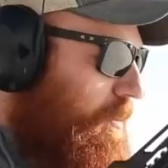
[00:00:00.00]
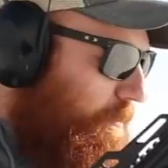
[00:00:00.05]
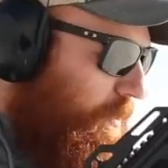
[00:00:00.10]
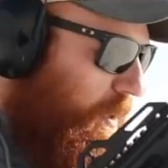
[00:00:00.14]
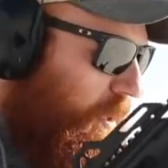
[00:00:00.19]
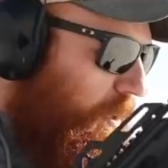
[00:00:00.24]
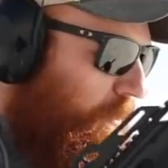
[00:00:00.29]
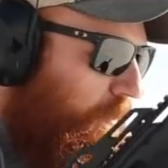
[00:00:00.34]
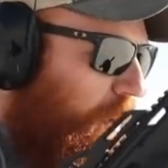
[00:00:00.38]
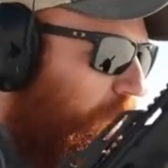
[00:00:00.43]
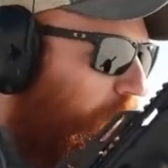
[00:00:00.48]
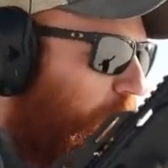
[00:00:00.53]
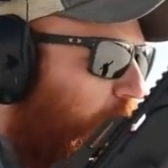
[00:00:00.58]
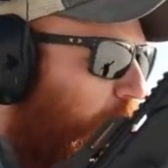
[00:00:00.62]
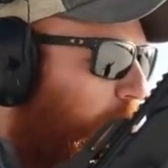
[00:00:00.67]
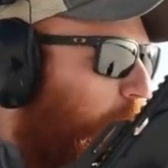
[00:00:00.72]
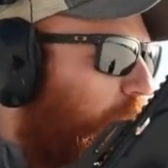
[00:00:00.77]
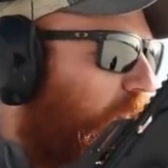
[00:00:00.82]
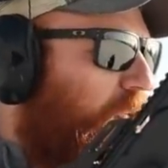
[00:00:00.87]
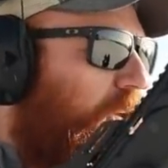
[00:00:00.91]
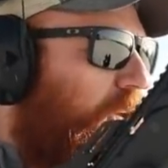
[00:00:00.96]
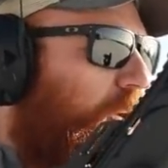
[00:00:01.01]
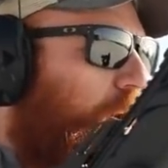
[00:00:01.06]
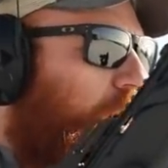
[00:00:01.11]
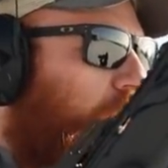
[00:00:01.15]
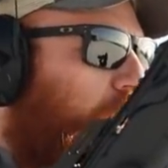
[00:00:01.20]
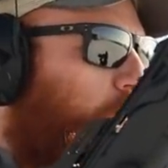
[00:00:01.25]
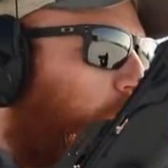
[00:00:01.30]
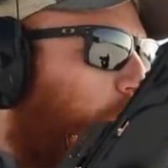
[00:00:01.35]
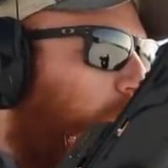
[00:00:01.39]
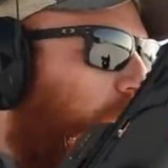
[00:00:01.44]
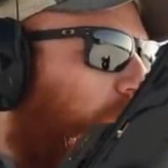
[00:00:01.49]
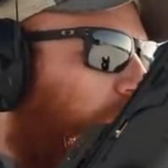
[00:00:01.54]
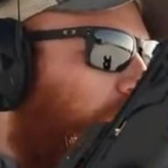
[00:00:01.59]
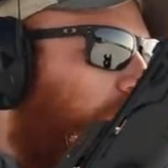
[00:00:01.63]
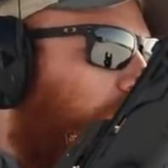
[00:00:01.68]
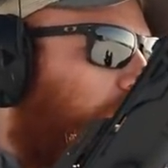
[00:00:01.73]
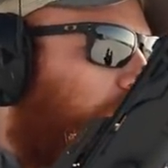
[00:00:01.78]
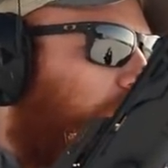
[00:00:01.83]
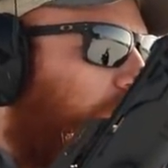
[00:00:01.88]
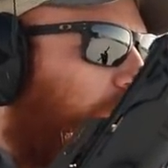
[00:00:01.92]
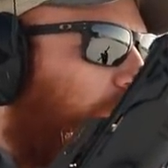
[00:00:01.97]
But anyway, I figured we'd take our weird
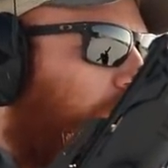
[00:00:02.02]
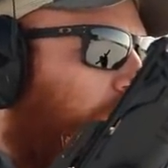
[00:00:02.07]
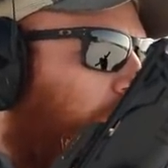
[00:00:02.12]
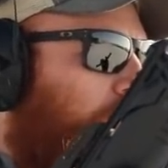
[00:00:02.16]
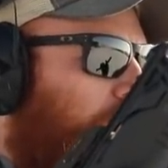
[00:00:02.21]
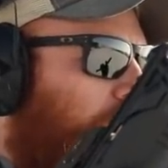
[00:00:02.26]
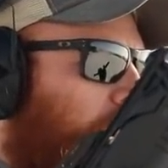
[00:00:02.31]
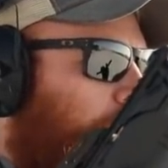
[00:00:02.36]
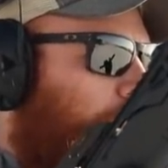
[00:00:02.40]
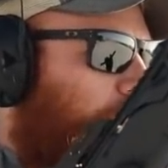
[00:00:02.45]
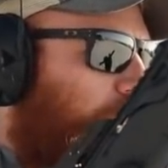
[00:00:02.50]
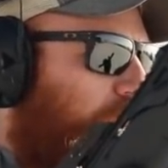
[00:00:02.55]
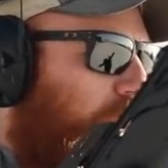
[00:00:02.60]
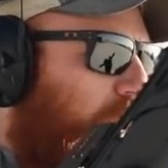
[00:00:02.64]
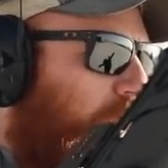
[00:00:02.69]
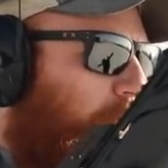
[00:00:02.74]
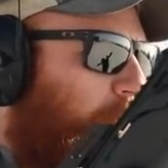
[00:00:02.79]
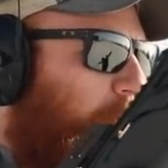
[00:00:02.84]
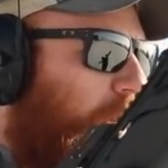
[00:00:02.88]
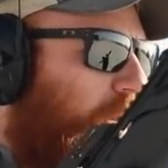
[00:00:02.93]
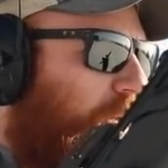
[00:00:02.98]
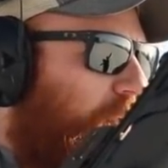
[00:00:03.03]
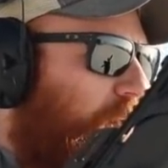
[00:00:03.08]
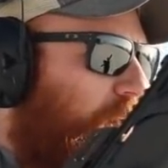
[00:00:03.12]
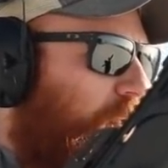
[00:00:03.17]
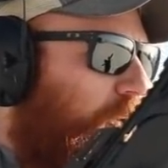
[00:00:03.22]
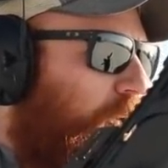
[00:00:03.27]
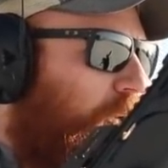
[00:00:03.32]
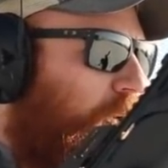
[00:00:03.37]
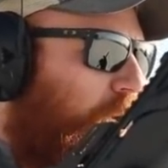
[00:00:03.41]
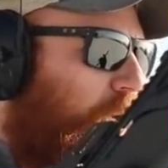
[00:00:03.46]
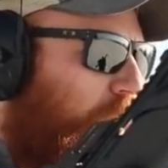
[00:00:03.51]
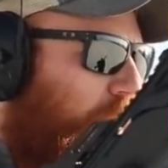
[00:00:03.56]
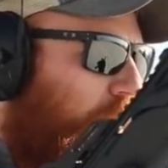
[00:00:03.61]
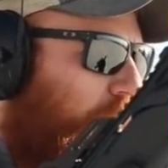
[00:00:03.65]
looking double stack magazine,